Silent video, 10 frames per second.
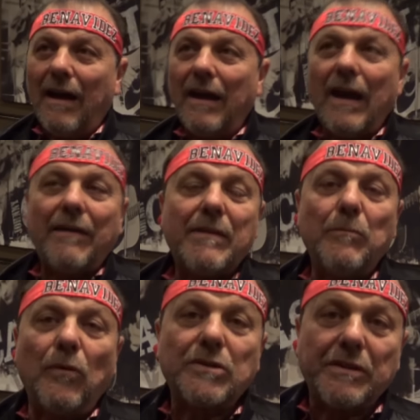I had the
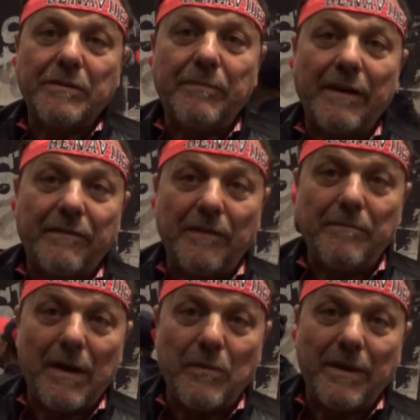most respect for
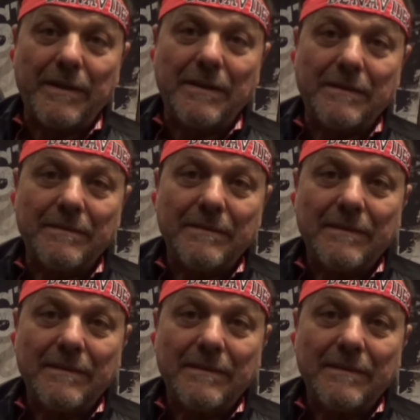Mayweather.